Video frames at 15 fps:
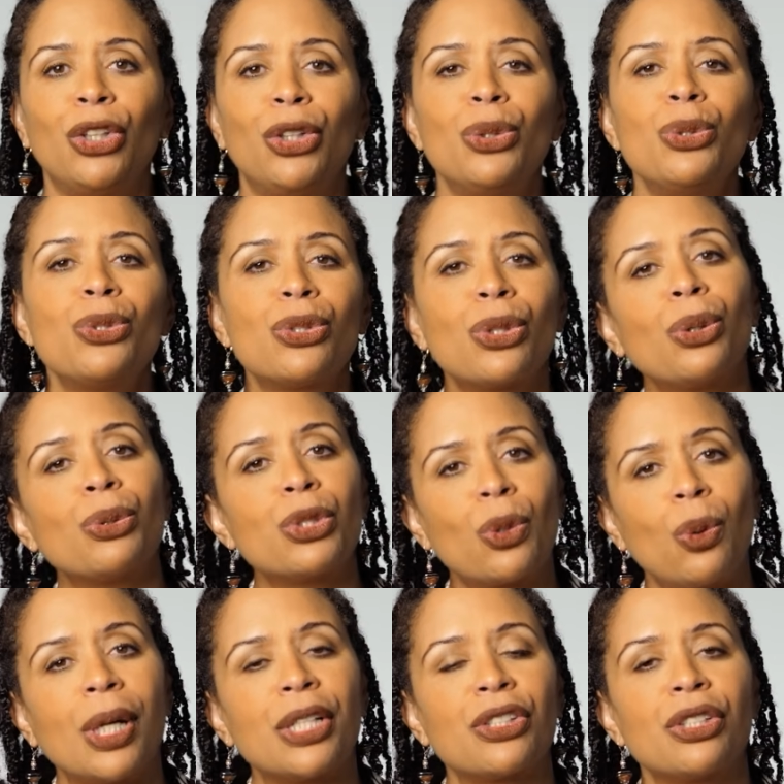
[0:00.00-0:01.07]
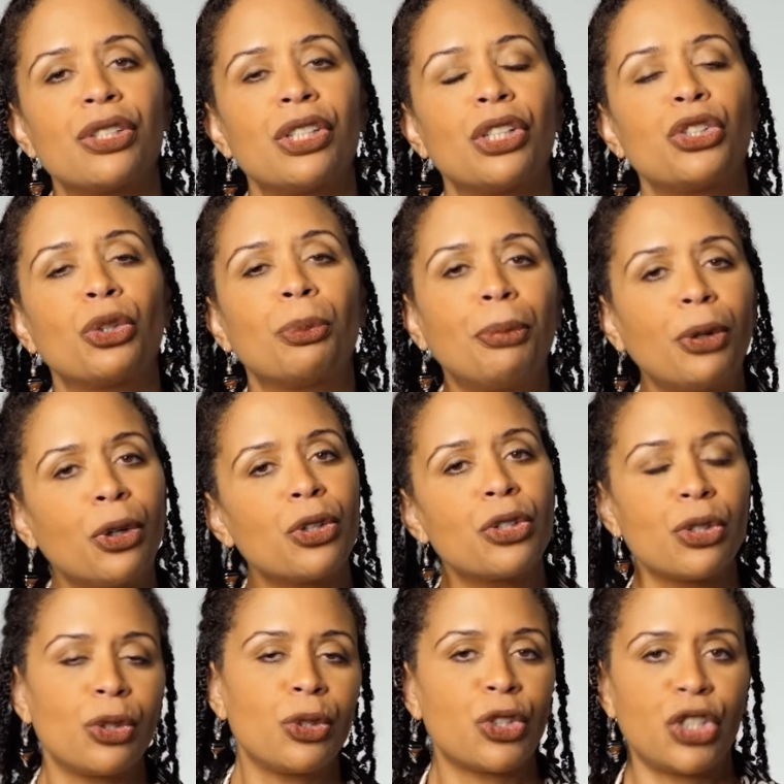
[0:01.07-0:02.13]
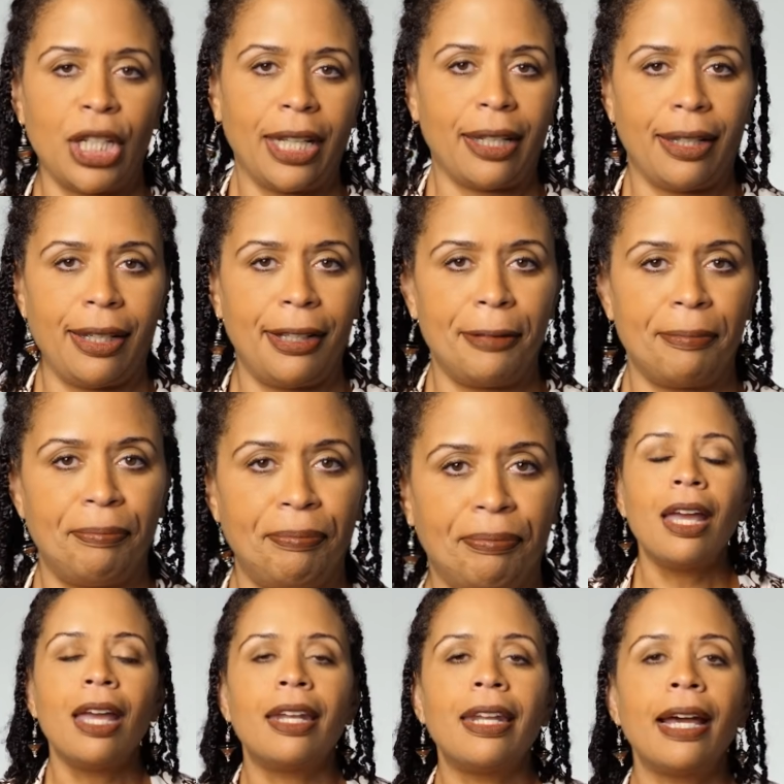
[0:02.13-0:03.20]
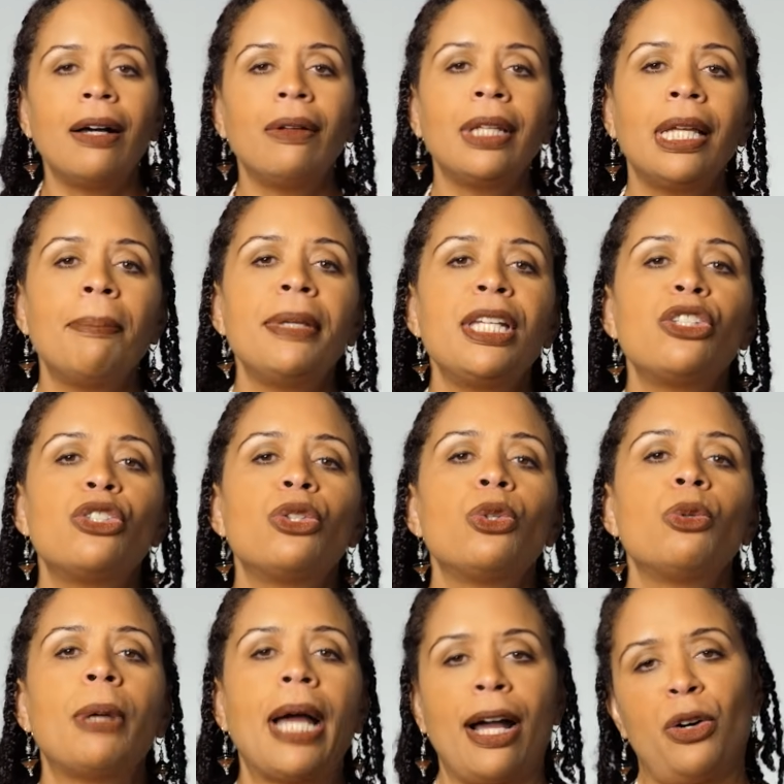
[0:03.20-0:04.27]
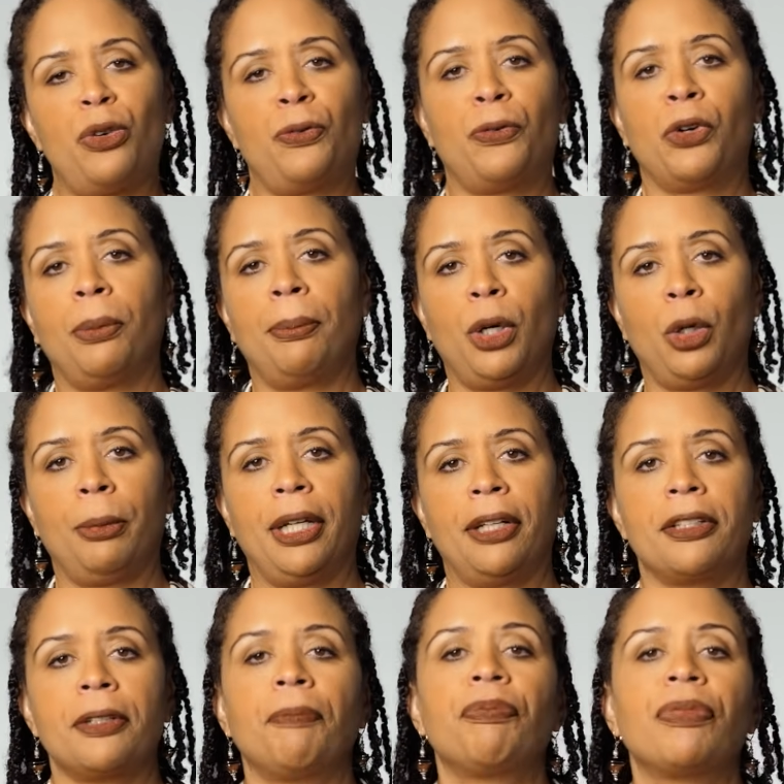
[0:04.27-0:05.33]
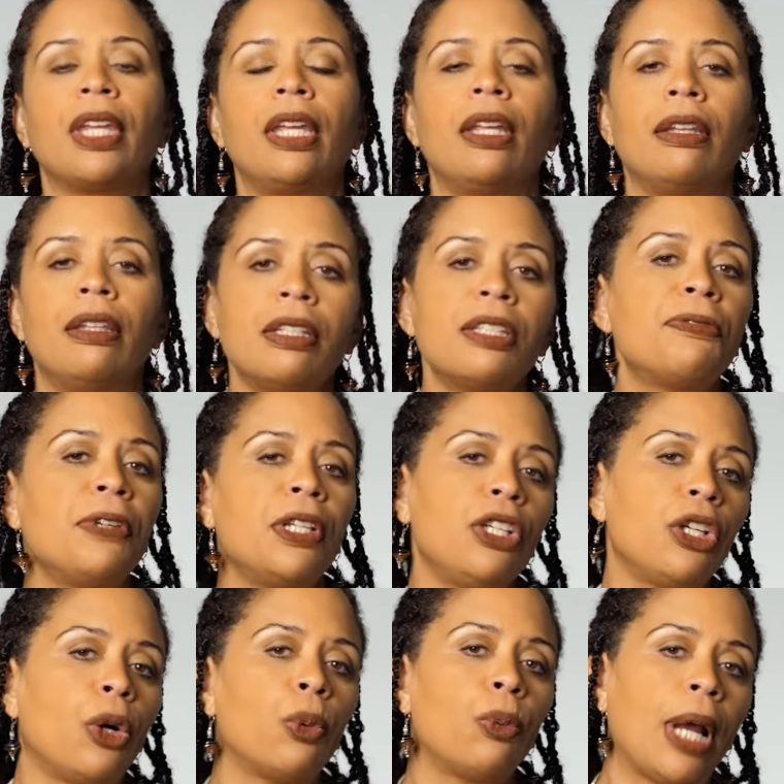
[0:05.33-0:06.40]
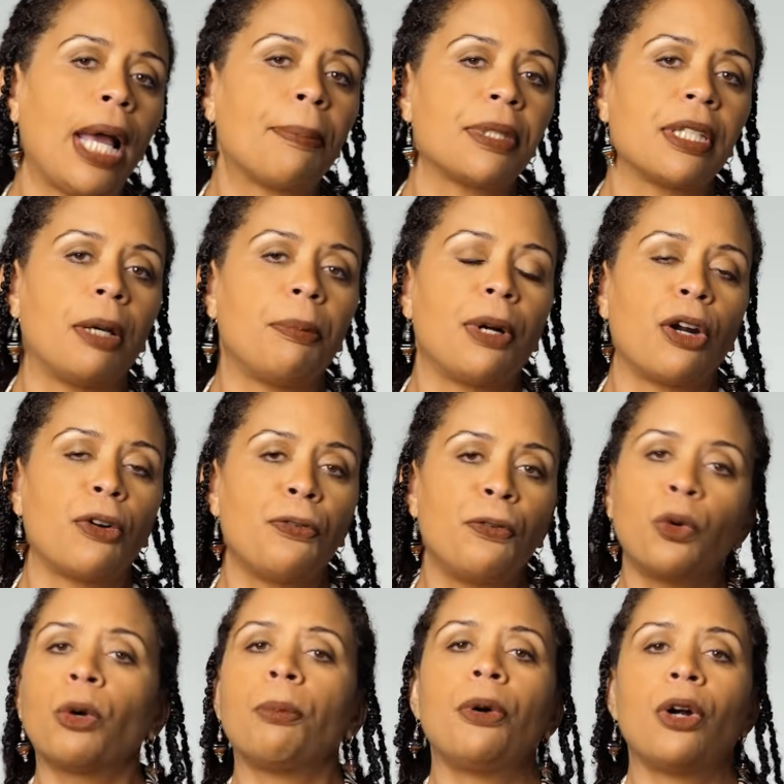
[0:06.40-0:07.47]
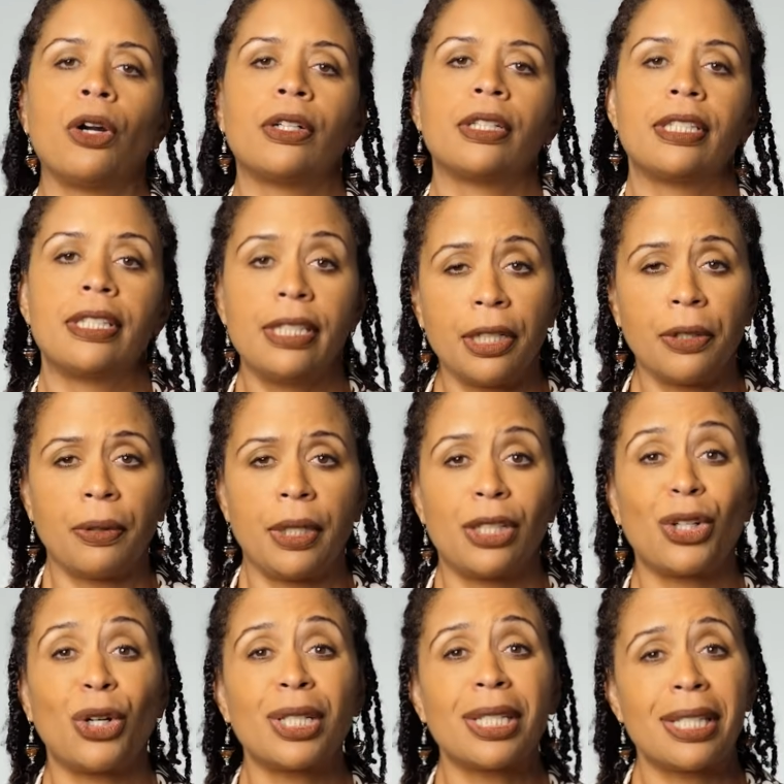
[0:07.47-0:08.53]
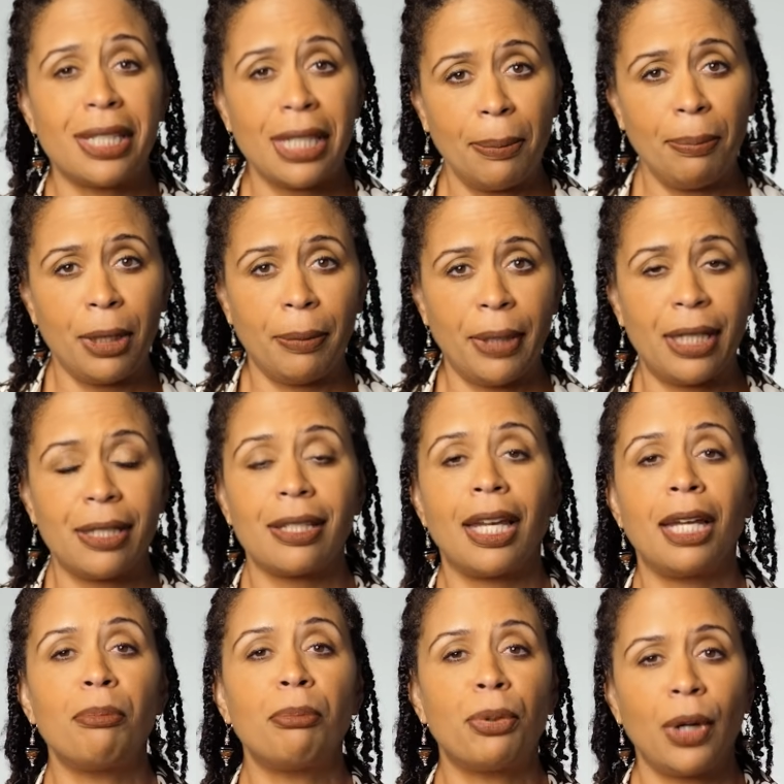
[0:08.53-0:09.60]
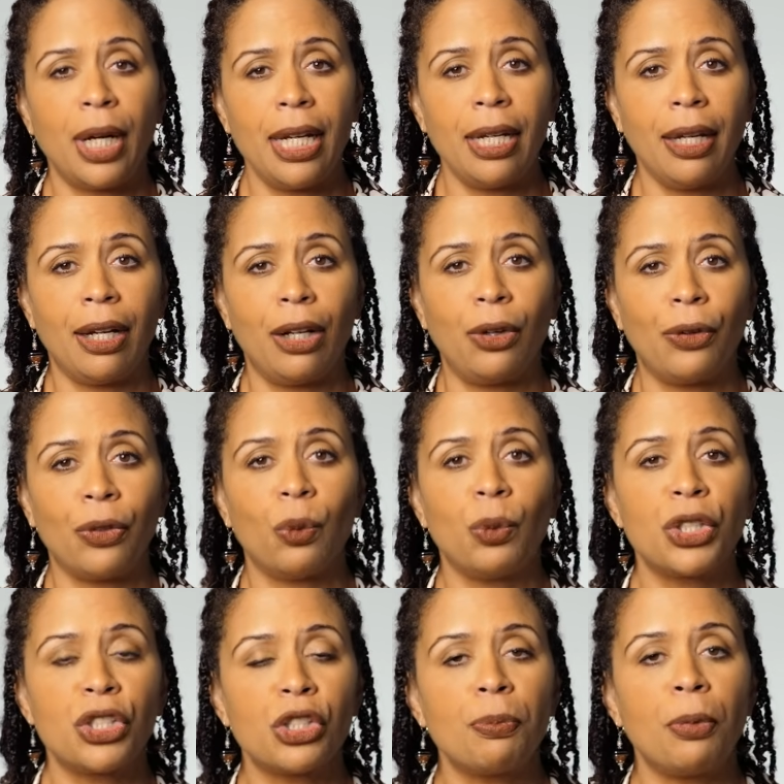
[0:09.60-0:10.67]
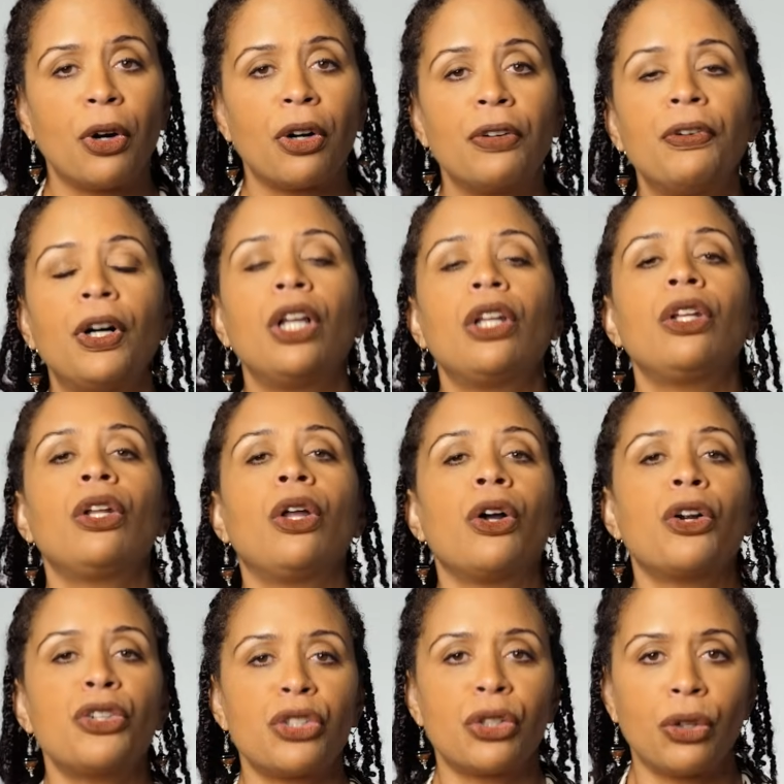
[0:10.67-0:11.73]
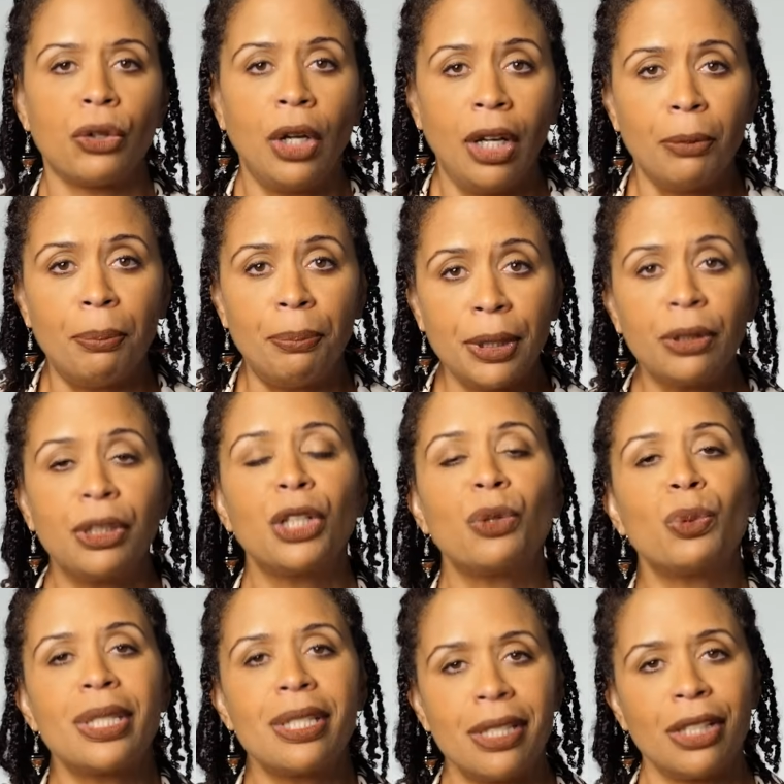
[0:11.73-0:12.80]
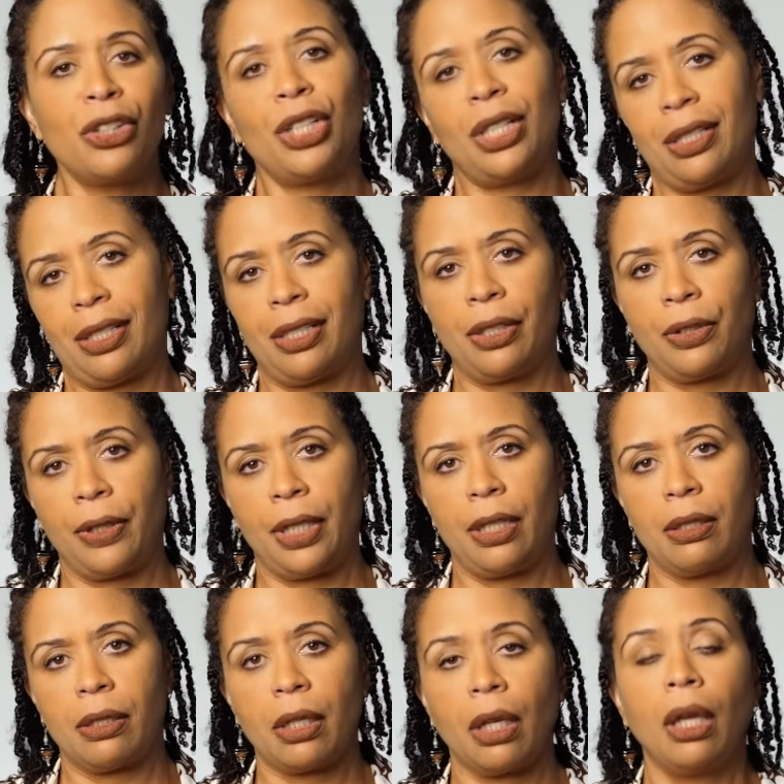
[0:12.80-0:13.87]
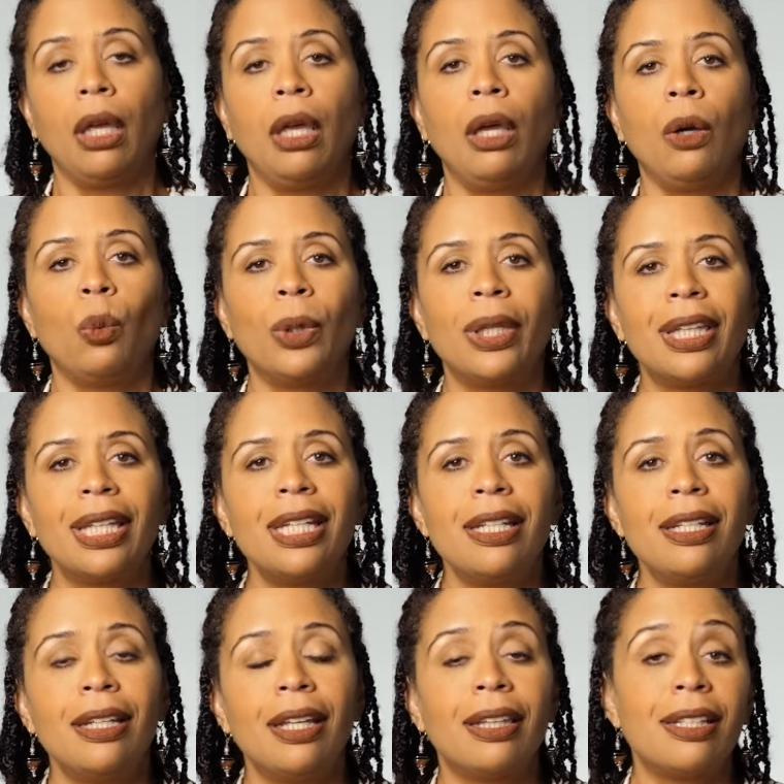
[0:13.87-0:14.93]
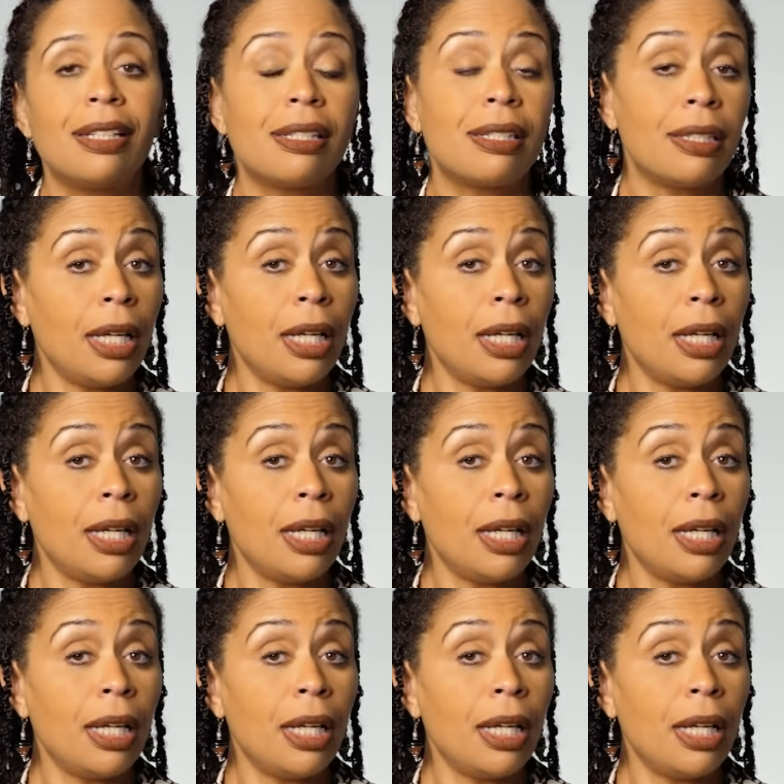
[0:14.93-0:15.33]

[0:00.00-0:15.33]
Use those questions as your personal check-in. Now let me zoom out for a moment. This video wraps up our four-part series on supplements and brain health, which is part of a larger Building Resilience series. Within this